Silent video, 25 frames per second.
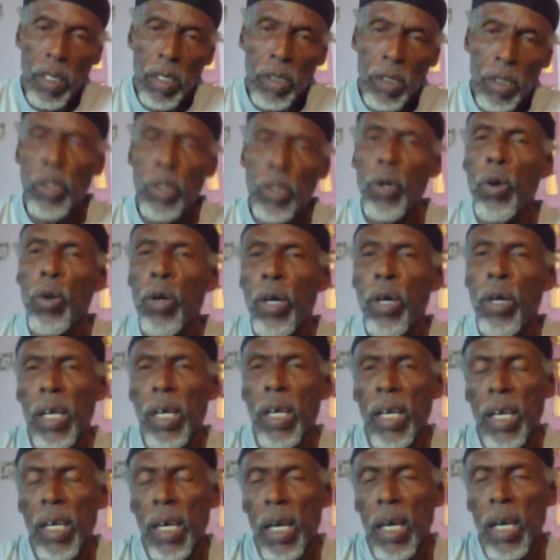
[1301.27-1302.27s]
So
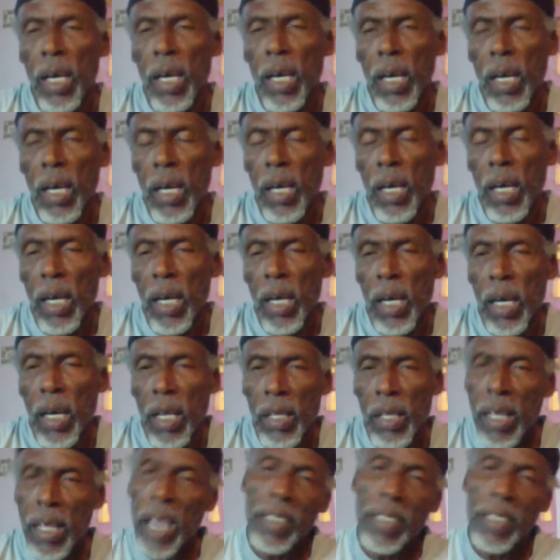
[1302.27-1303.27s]

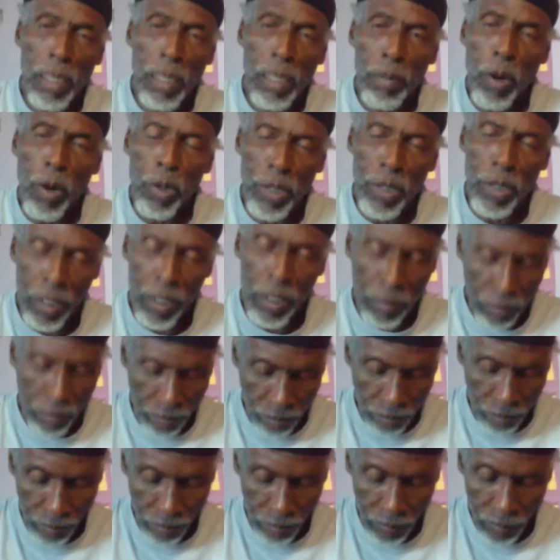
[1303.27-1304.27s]
that's about it.
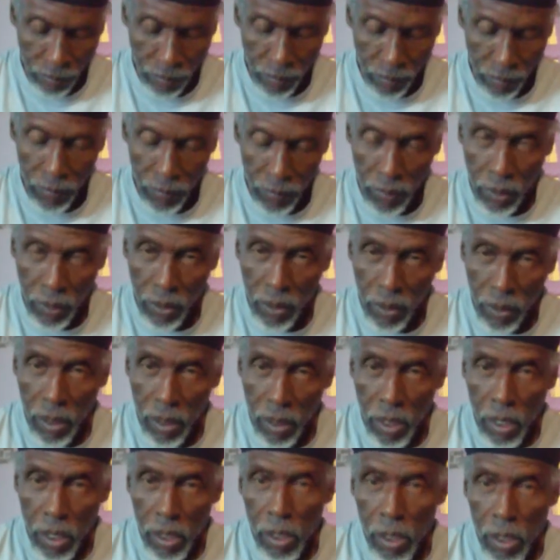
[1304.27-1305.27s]

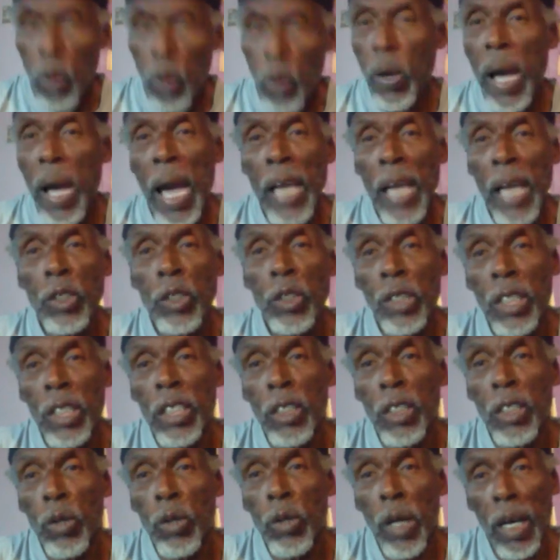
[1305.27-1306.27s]
Now, I
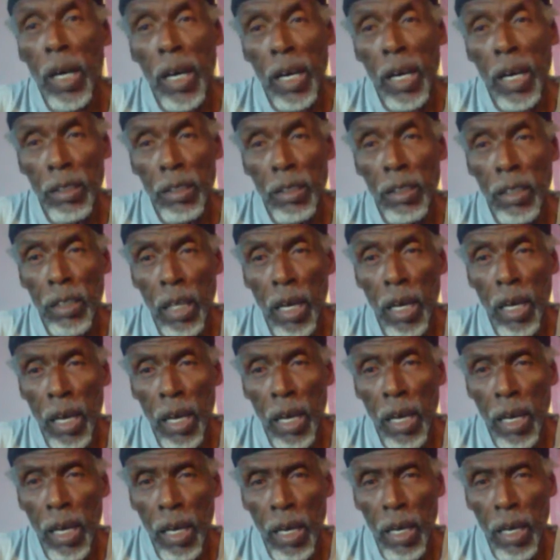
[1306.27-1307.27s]
usually do
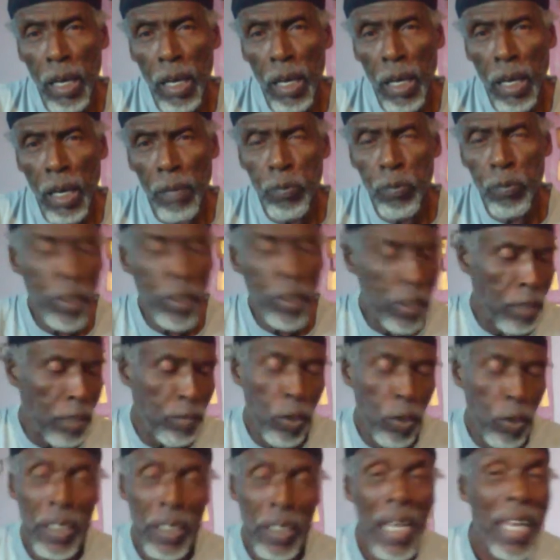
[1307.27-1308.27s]
a
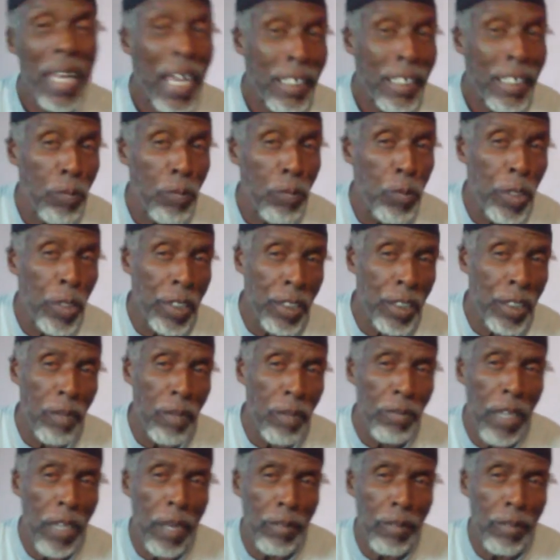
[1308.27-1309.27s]
preaching because I like to preach
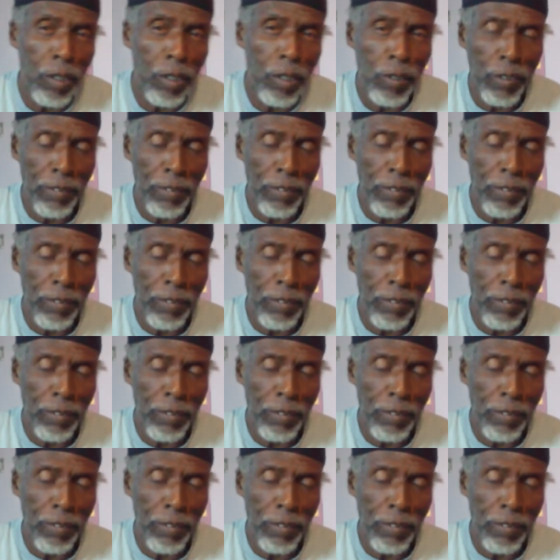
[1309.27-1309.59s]
sometimes.